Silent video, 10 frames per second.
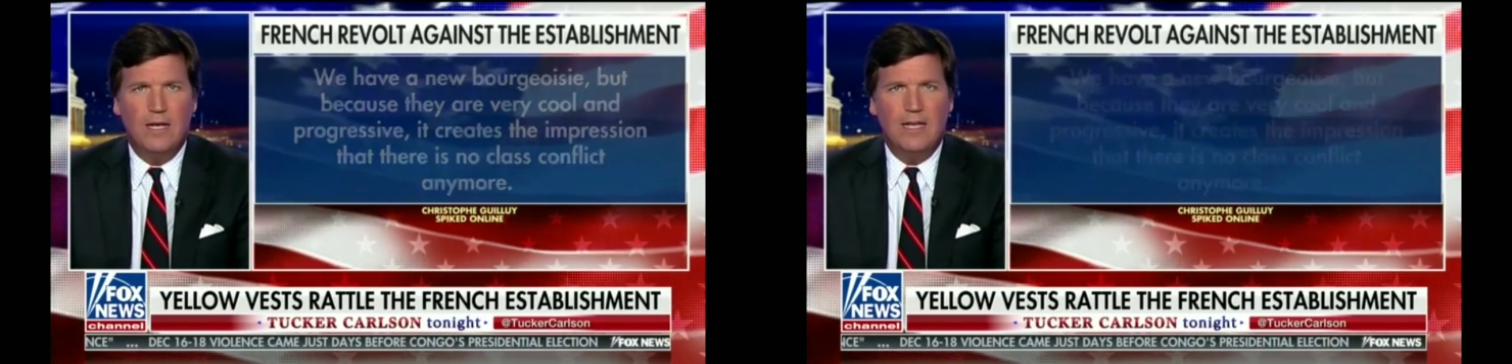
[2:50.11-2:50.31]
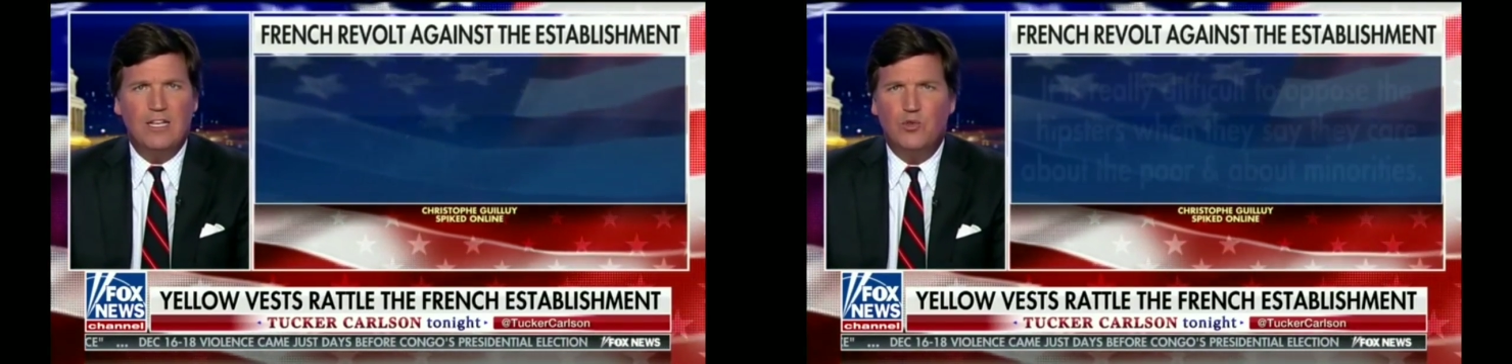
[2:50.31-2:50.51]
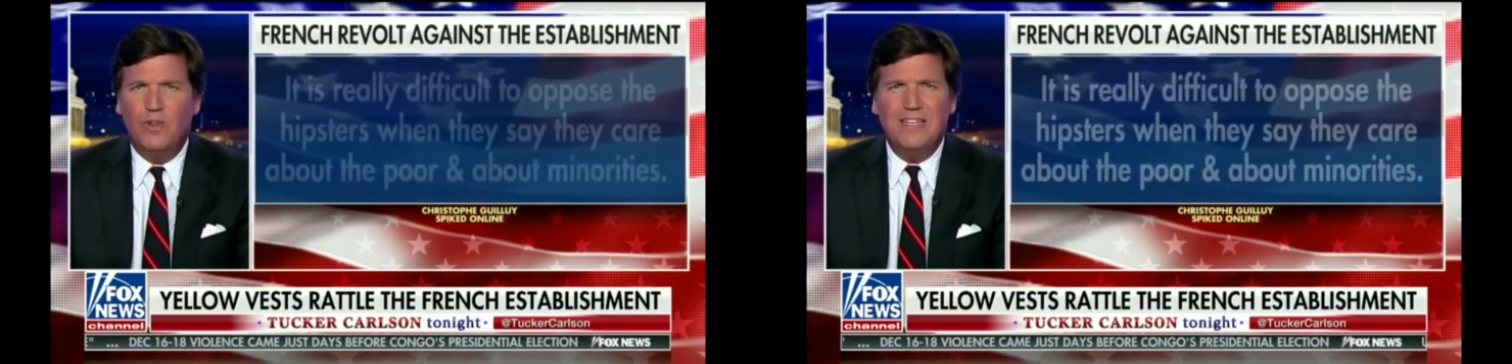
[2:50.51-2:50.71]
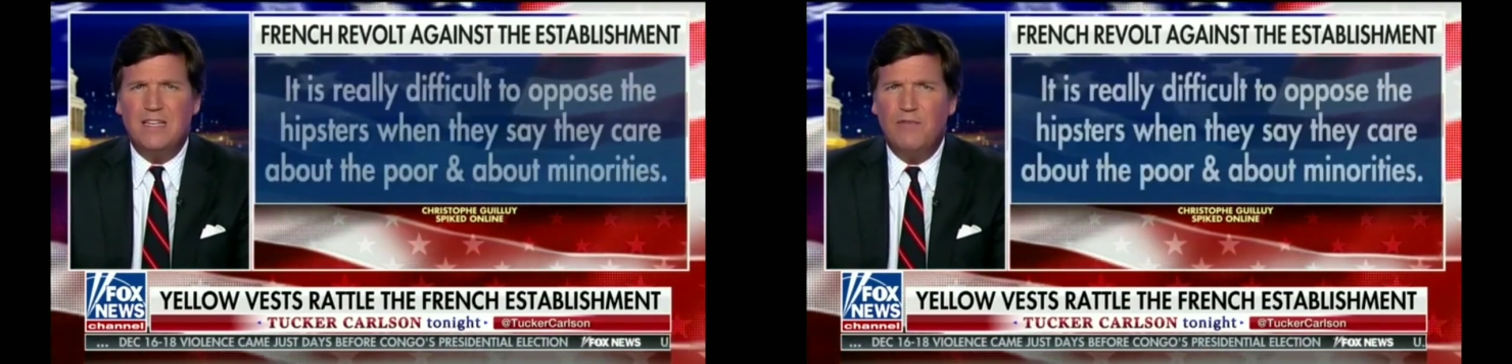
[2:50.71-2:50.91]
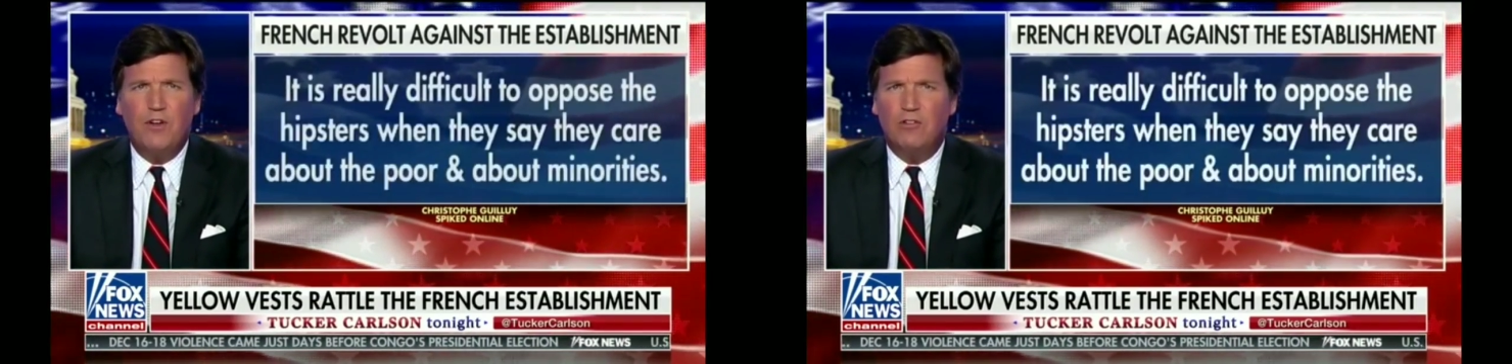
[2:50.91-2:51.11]
It is really
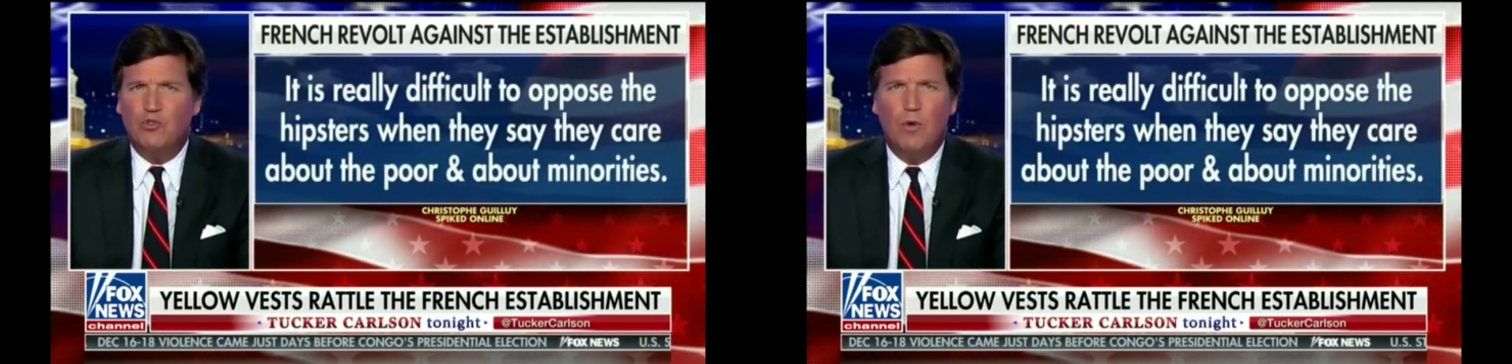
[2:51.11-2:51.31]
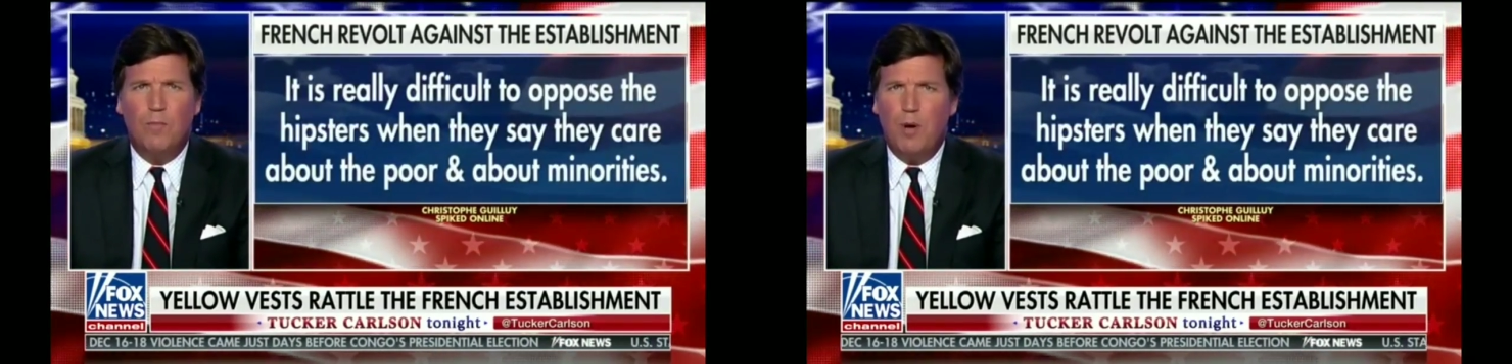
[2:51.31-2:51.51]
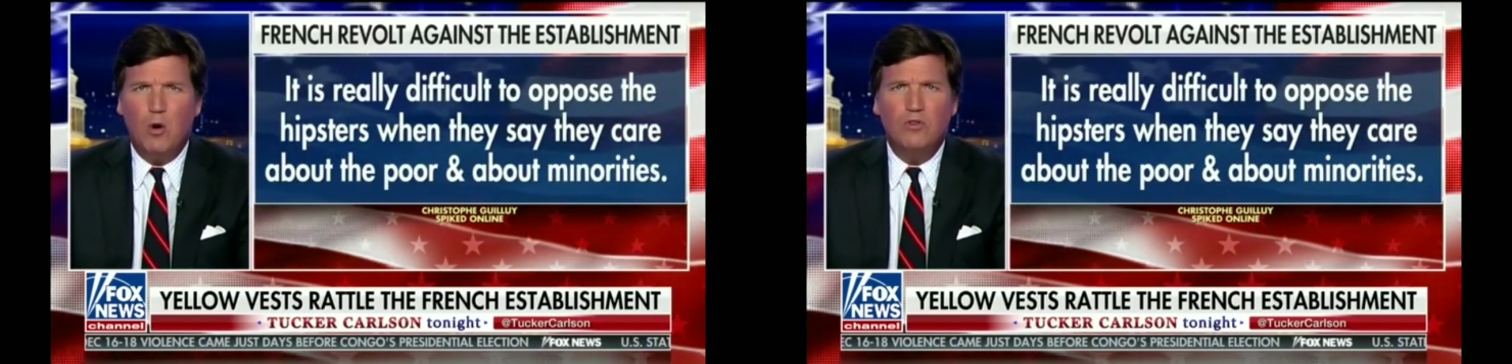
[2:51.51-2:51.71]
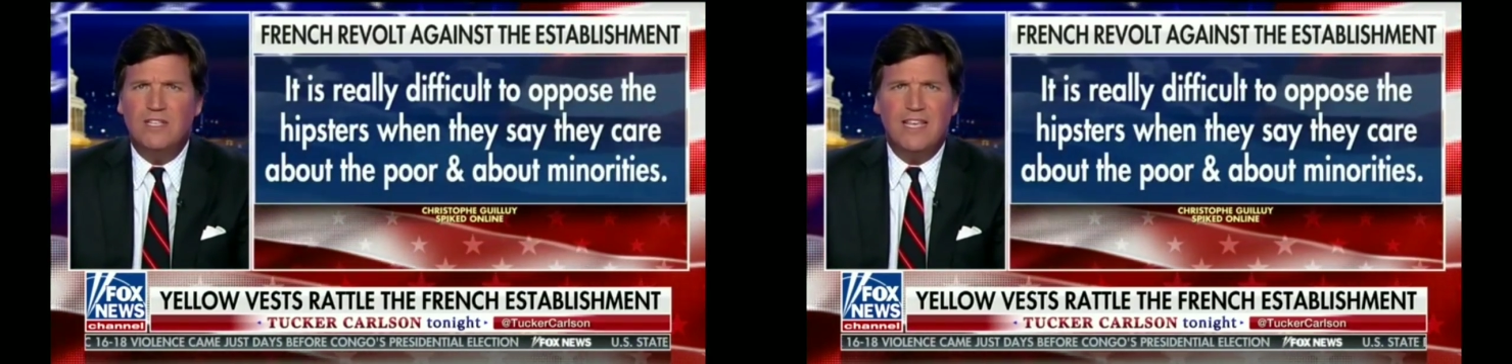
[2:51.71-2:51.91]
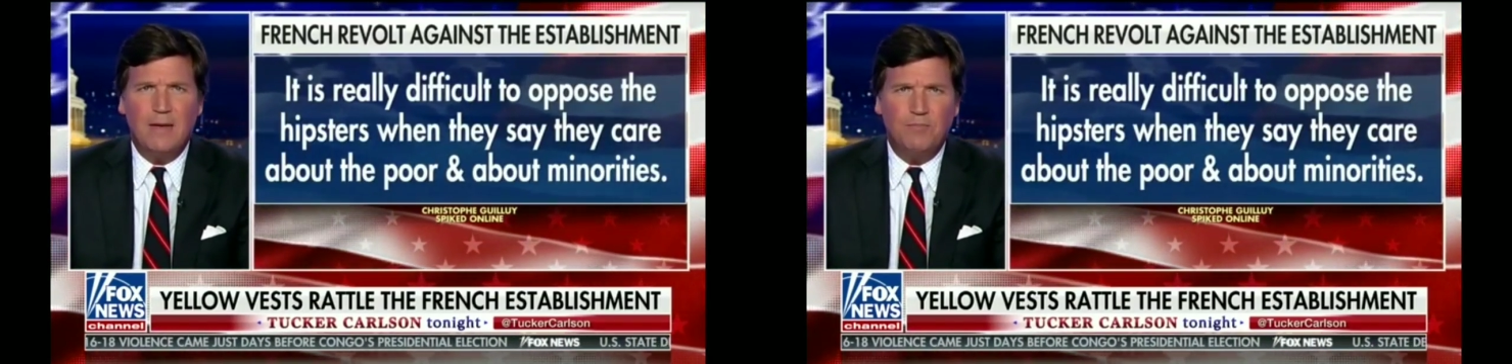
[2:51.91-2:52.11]
difficult to oppose
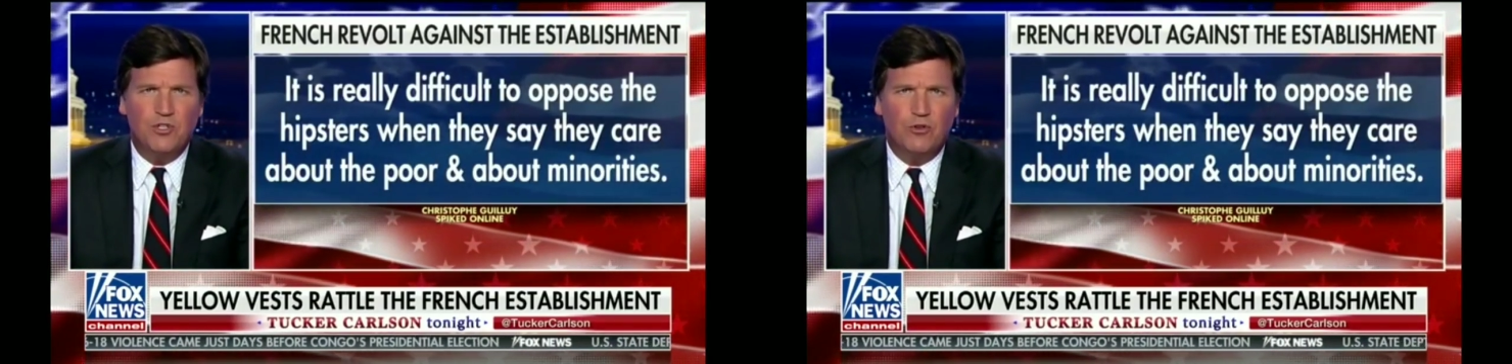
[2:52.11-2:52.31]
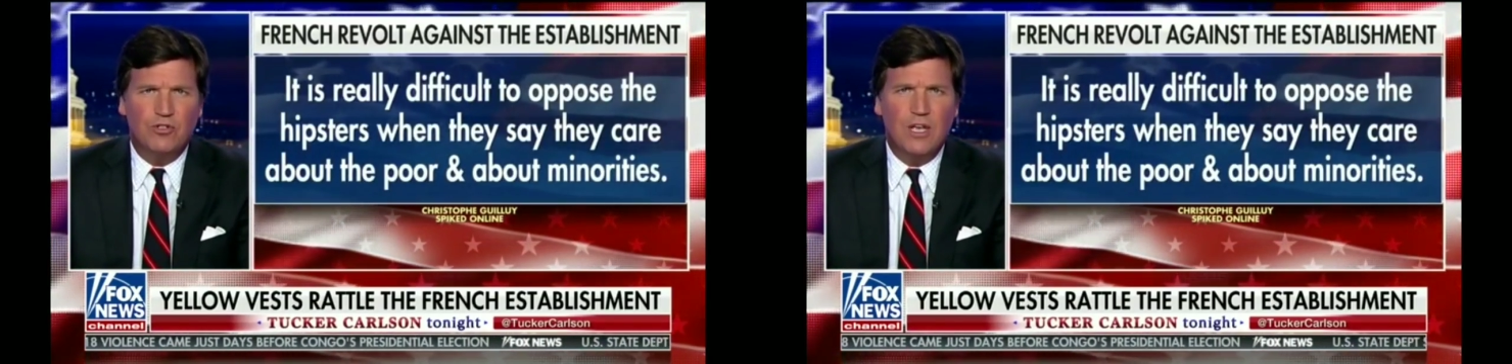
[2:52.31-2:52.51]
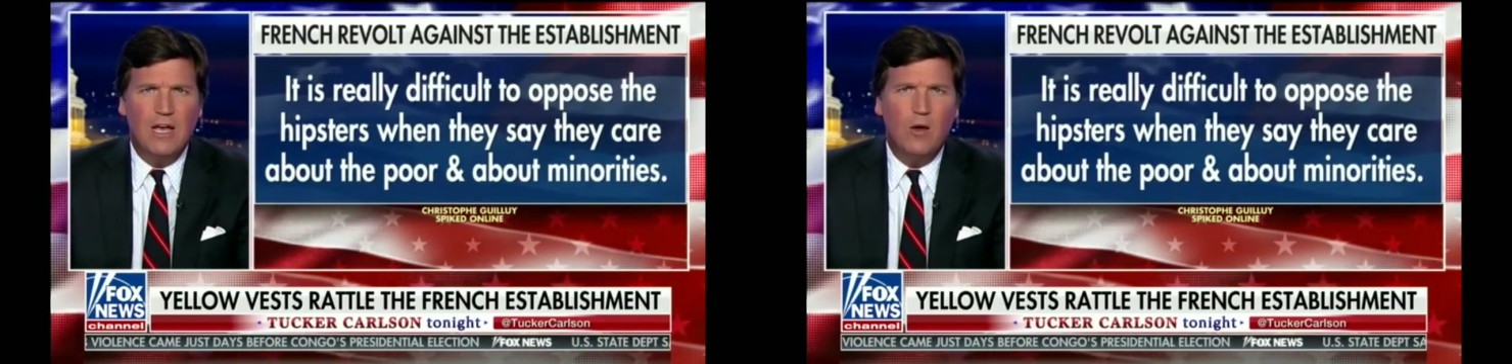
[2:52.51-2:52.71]
the hipsters